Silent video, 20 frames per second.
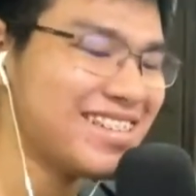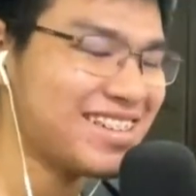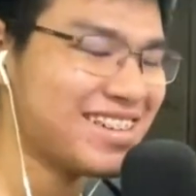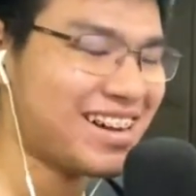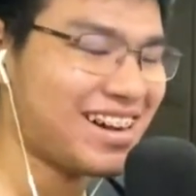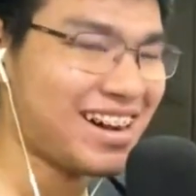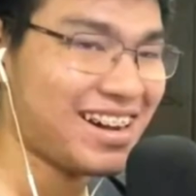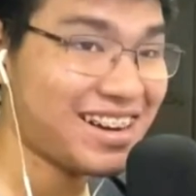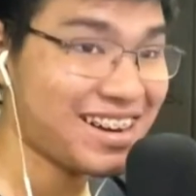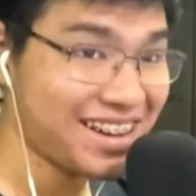
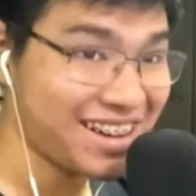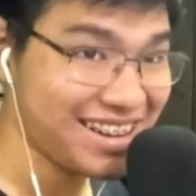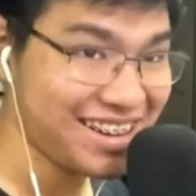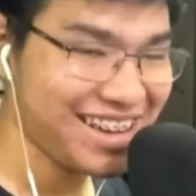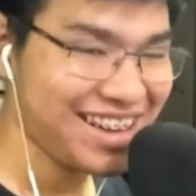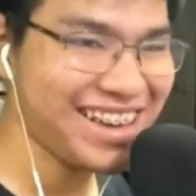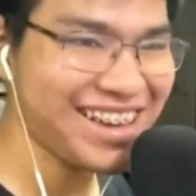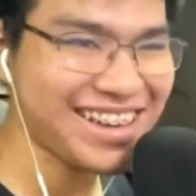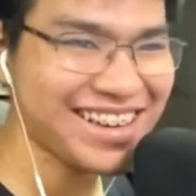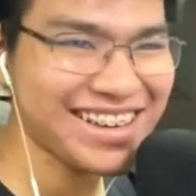Ara.
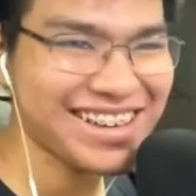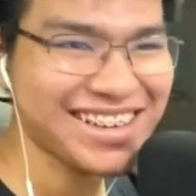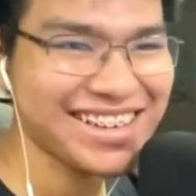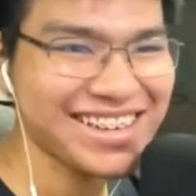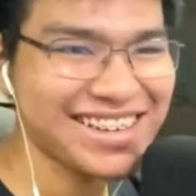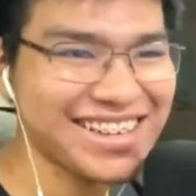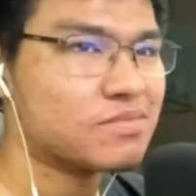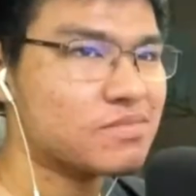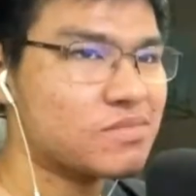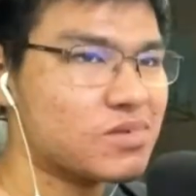
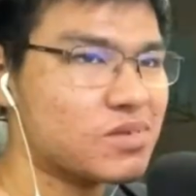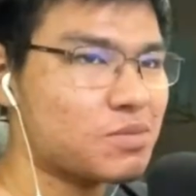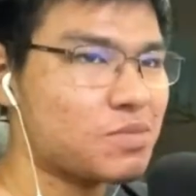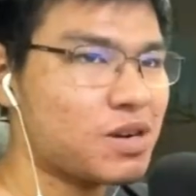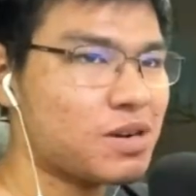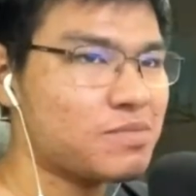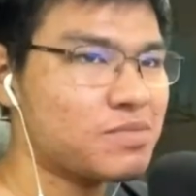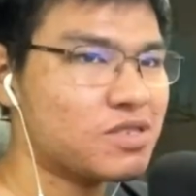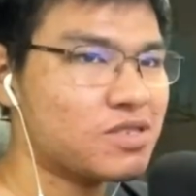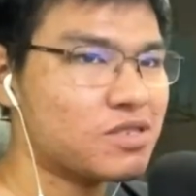The
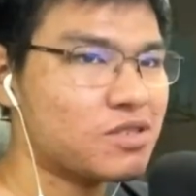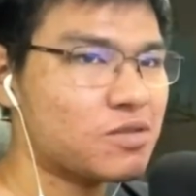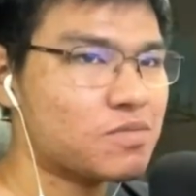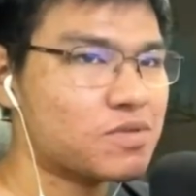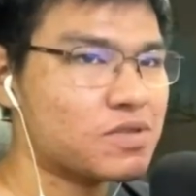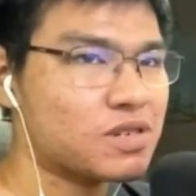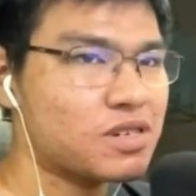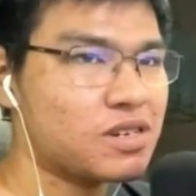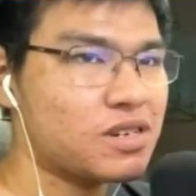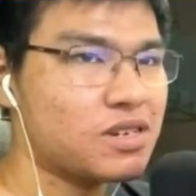mom is so
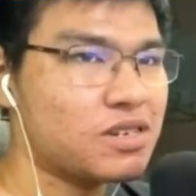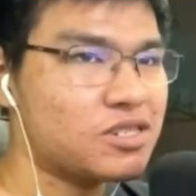pretty.